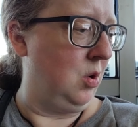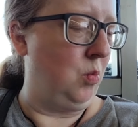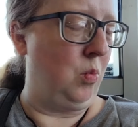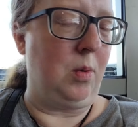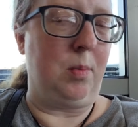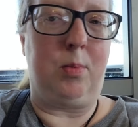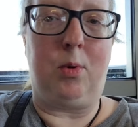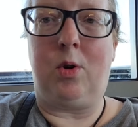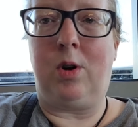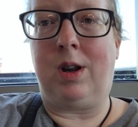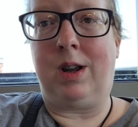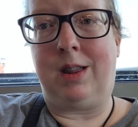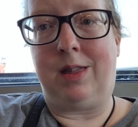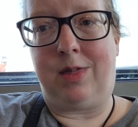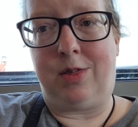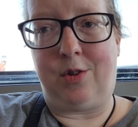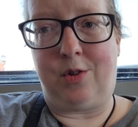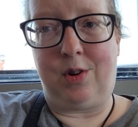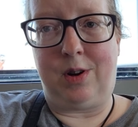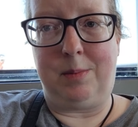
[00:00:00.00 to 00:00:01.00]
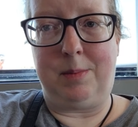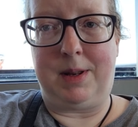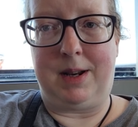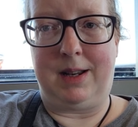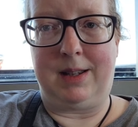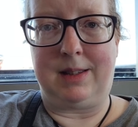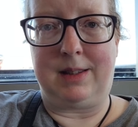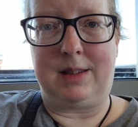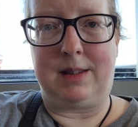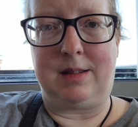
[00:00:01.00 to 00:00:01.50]
We're boarding in thirty
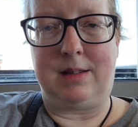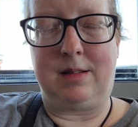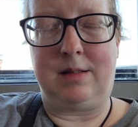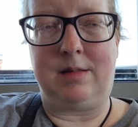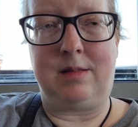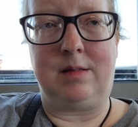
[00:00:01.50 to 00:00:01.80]
minutes.